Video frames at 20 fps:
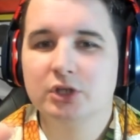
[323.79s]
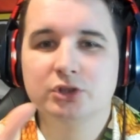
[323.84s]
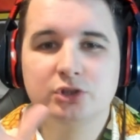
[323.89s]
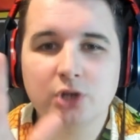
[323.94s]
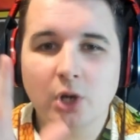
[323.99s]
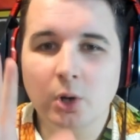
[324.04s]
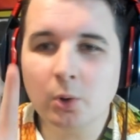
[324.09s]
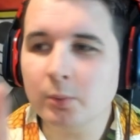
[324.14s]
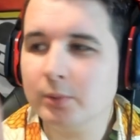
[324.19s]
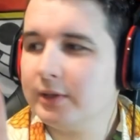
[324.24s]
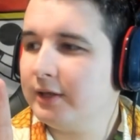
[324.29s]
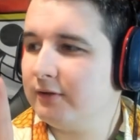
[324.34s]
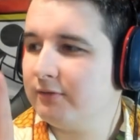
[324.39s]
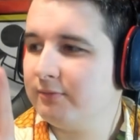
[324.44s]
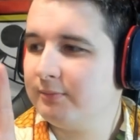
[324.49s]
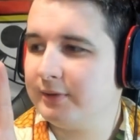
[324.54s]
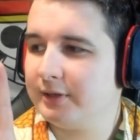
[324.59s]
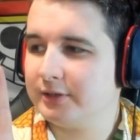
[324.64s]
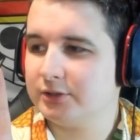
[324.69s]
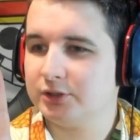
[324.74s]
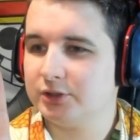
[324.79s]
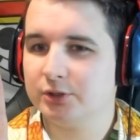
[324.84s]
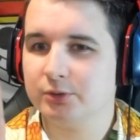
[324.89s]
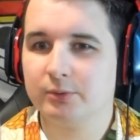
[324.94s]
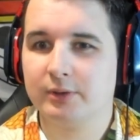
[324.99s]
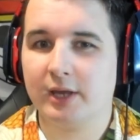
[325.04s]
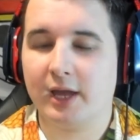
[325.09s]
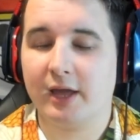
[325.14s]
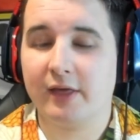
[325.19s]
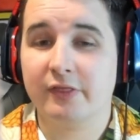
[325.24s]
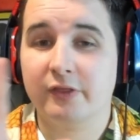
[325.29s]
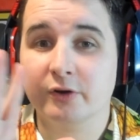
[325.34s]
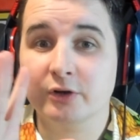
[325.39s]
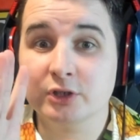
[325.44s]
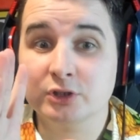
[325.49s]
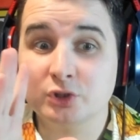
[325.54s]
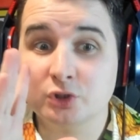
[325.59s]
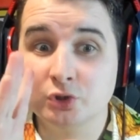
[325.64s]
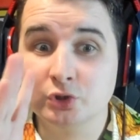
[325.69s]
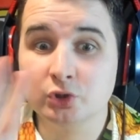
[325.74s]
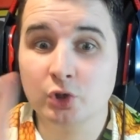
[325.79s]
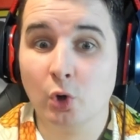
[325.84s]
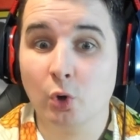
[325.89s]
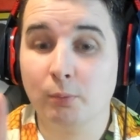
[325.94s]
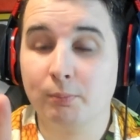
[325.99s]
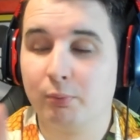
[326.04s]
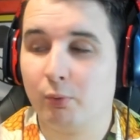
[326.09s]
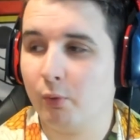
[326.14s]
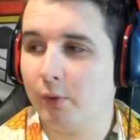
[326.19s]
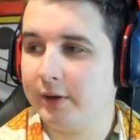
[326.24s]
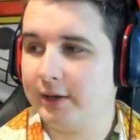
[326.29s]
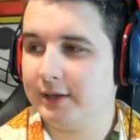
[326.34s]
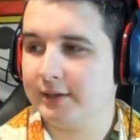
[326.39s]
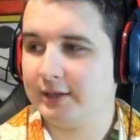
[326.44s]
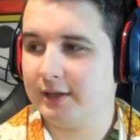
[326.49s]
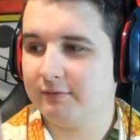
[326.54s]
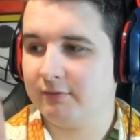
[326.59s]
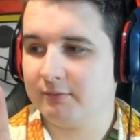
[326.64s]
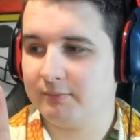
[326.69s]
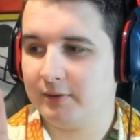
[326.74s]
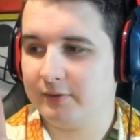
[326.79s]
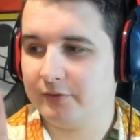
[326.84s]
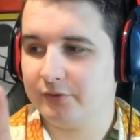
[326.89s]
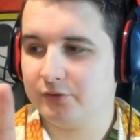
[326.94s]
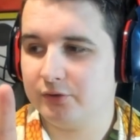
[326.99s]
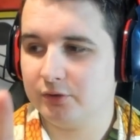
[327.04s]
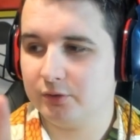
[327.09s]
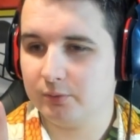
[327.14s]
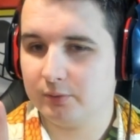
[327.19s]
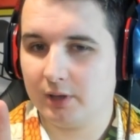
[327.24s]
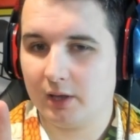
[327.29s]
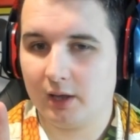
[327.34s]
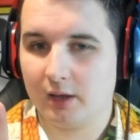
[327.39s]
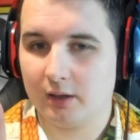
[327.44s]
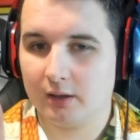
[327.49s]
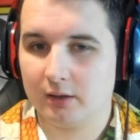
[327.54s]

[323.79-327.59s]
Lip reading: Don't give me a 2k. There is no point in giving me the 2k.